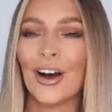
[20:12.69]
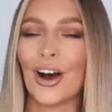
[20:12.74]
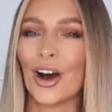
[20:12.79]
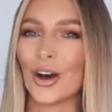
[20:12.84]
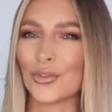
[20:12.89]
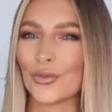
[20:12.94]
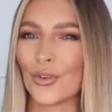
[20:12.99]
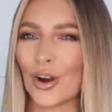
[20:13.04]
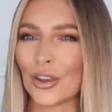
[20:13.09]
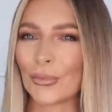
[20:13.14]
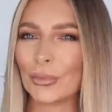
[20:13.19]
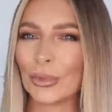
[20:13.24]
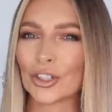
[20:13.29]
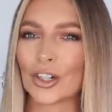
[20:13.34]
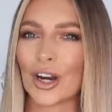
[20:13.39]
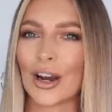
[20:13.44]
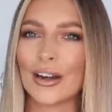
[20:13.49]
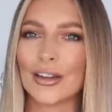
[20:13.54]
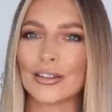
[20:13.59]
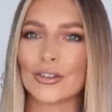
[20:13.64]
I'd rather my
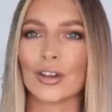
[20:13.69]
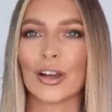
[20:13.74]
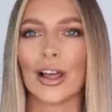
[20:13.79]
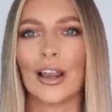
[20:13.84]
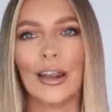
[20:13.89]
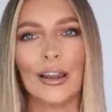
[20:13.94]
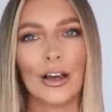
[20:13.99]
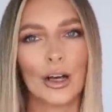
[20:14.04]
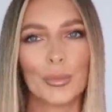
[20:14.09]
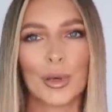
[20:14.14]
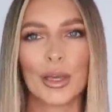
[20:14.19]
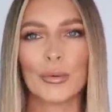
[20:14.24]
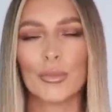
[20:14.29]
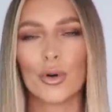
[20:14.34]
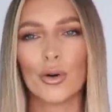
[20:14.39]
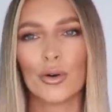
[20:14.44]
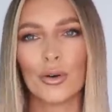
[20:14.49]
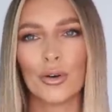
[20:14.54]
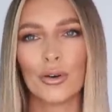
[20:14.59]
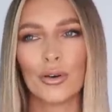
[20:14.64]
trainers look a little bit
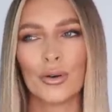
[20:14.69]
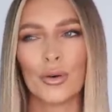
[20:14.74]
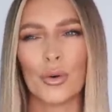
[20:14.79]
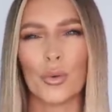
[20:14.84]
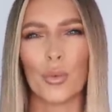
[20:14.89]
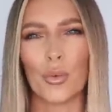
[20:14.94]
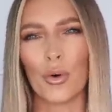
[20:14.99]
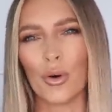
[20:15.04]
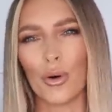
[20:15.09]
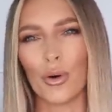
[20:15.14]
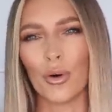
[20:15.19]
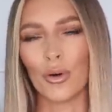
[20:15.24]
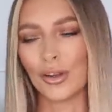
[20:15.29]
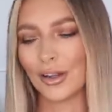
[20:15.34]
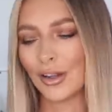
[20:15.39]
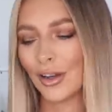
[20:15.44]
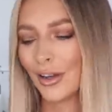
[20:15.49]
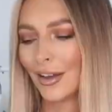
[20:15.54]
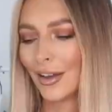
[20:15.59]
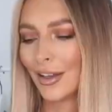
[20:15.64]
more
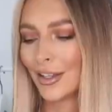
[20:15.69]
worn.